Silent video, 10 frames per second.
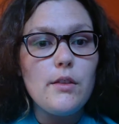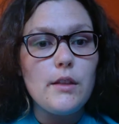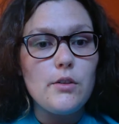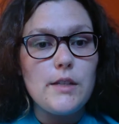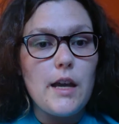
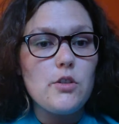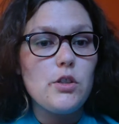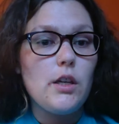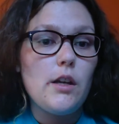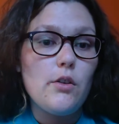that there's
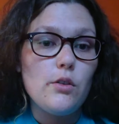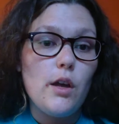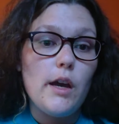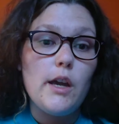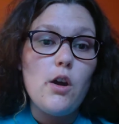actually an
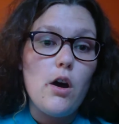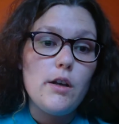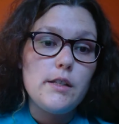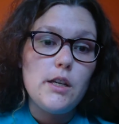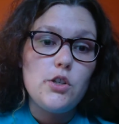underlying
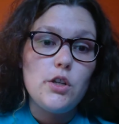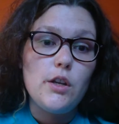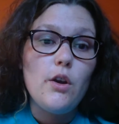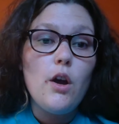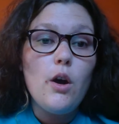causation